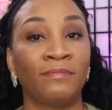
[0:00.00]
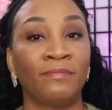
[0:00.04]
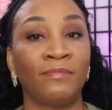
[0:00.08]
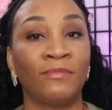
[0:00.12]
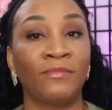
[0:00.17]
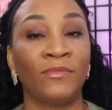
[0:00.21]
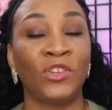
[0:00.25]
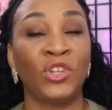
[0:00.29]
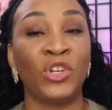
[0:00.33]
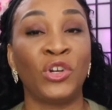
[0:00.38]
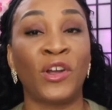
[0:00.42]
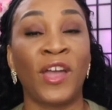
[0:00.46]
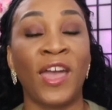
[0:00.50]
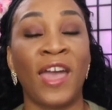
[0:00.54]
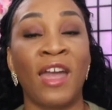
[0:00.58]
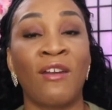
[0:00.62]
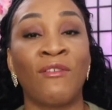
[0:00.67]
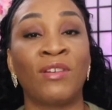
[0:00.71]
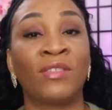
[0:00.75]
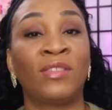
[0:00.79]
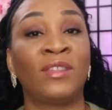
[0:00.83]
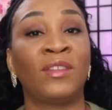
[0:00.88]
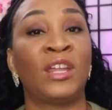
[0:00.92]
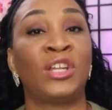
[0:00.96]
You're
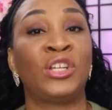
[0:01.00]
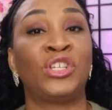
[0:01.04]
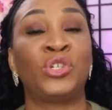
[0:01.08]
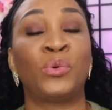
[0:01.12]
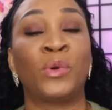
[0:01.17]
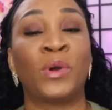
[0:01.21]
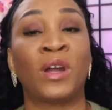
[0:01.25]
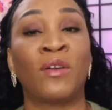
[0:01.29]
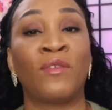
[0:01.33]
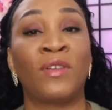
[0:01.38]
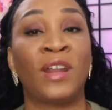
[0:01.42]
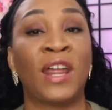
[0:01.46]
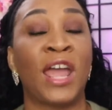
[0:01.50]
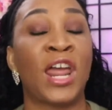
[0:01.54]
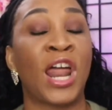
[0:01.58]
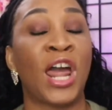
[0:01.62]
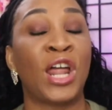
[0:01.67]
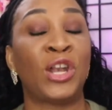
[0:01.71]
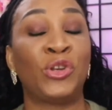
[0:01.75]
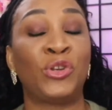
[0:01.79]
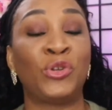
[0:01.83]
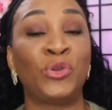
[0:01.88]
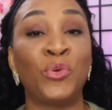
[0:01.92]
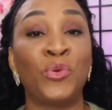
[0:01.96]
everything that you ever need. And
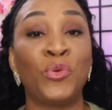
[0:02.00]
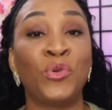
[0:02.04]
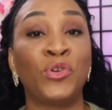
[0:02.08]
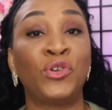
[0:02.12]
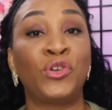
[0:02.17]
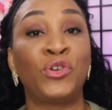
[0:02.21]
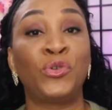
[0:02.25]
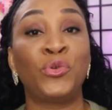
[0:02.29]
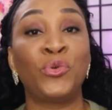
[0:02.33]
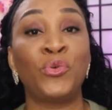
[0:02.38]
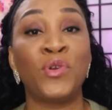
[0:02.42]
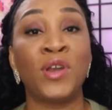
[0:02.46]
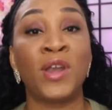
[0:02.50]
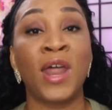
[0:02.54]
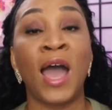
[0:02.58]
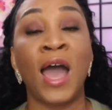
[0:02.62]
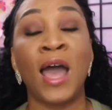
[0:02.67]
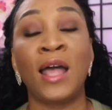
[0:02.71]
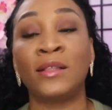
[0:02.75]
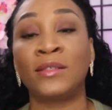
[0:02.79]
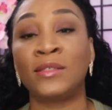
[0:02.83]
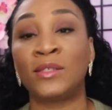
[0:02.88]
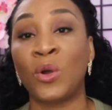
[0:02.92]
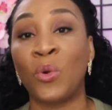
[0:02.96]
I do
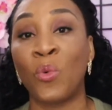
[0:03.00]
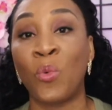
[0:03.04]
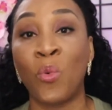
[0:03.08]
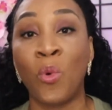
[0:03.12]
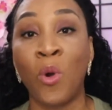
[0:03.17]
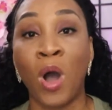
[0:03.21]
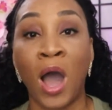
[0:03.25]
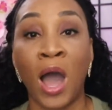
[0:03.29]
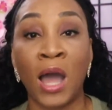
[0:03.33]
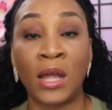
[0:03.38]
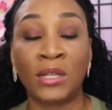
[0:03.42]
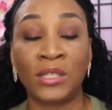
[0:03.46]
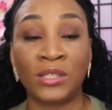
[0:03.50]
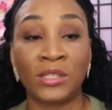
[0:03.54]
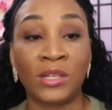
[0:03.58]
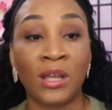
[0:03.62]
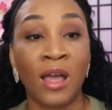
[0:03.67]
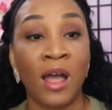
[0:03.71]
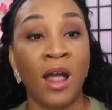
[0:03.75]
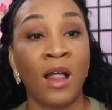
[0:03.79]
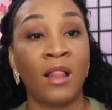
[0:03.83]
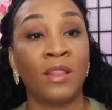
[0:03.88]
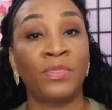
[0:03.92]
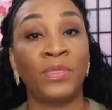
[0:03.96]
not watch
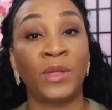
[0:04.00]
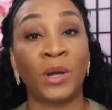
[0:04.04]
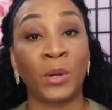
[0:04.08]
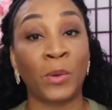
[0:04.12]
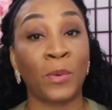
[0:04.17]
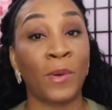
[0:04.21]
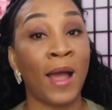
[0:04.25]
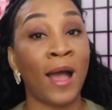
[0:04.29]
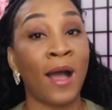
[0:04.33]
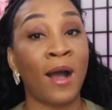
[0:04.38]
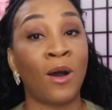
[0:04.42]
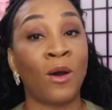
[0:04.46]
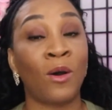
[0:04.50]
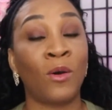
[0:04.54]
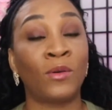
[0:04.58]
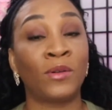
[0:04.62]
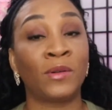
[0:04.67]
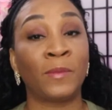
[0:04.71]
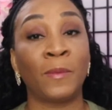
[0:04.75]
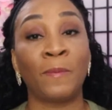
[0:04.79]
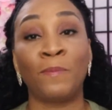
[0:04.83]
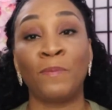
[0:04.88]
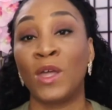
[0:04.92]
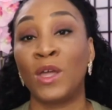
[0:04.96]
the crowd.